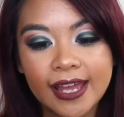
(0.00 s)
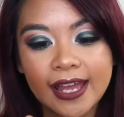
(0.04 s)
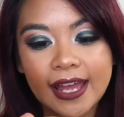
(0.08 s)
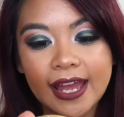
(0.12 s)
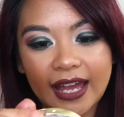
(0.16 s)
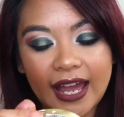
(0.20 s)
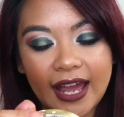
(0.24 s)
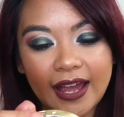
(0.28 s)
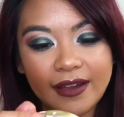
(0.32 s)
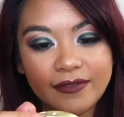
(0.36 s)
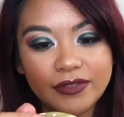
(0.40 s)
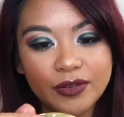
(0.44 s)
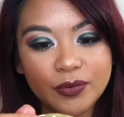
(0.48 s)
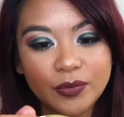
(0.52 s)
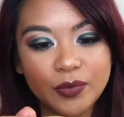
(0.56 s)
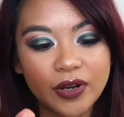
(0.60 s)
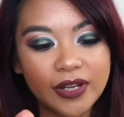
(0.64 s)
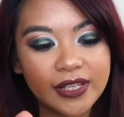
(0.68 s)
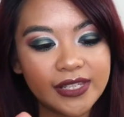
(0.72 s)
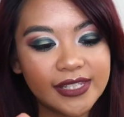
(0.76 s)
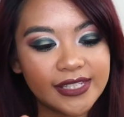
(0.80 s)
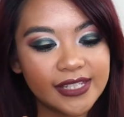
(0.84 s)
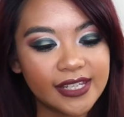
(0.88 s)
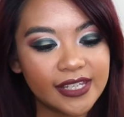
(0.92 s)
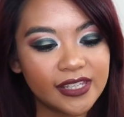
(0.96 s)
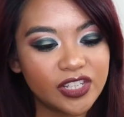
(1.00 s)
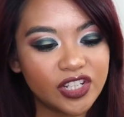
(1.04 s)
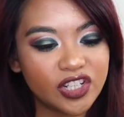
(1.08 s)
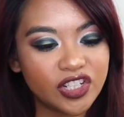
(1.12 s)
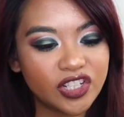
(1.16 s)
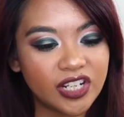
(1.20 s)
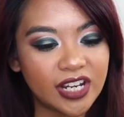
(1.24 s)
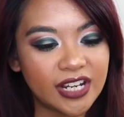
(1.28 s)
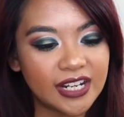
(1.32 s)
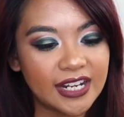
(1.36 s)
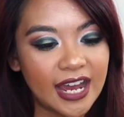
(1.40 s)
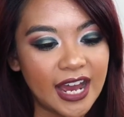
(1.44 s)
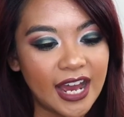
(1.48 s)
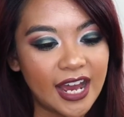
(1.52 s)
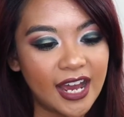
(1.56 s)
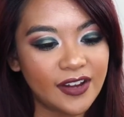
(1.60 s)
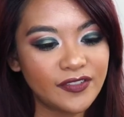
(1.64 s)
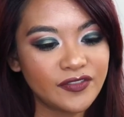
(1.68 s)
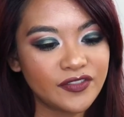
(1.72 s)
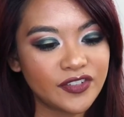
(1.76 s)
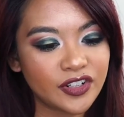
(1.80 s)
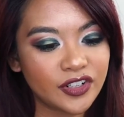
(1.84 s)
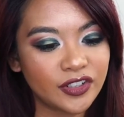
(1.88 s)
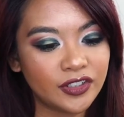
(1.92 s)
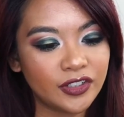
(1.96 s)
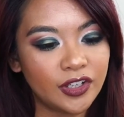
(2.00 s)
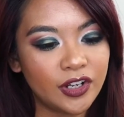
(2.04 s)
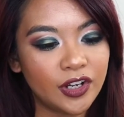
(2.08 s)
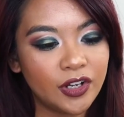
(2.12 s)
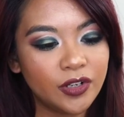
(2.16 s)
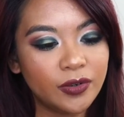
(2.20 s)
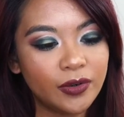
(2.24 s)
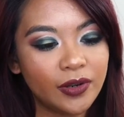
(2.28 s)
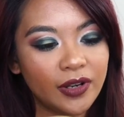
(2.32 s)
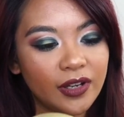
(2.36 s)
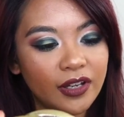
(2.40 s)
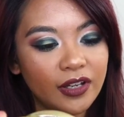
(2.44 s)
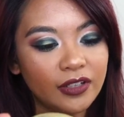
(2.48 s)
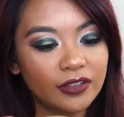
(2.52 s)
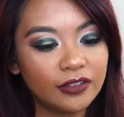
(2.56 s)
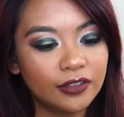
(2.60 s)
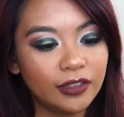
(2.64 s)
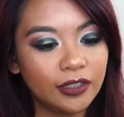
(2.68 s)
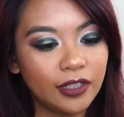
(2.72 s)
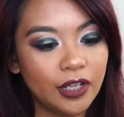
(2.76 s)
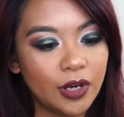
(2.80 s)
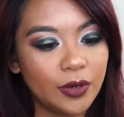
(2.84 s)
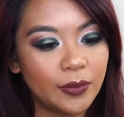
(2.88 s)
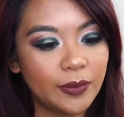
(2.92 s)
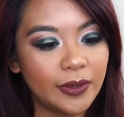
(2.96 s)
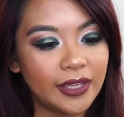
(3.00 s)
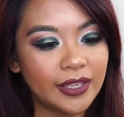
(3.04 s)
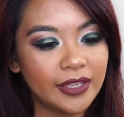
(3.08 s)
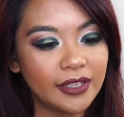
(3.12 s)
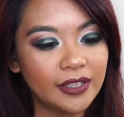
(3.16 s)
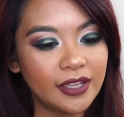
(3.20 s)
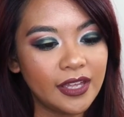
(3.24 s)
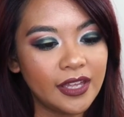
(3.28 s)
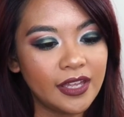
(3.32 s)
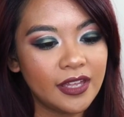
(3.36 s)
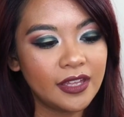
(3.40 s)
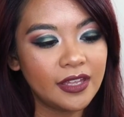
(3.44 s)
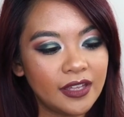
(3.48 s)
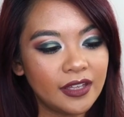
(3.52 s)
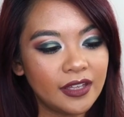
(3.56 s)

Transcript: I have the ones in the shade Afterglow, Glowing.